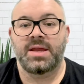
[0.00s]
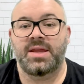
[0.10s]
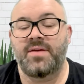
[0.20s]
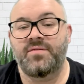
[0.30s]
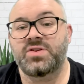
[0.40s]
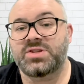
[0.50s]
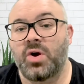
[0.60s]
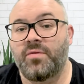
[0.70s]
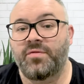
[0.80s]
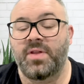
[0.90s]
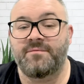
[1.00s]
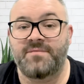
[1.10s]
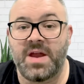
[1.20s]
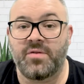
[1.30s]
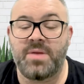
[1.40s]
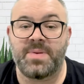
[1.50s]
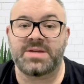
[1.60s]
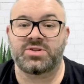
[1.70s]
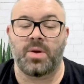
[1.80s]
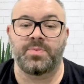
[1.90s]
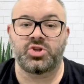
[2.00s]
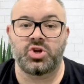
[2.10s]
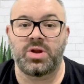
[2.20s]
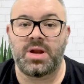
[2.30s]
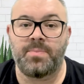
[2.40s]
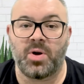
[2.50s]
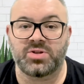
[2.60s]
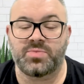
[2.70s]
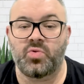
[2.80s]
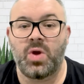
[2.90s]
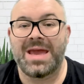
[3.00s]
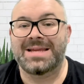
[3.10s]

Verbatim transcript: Give yourself the very best opportunity possible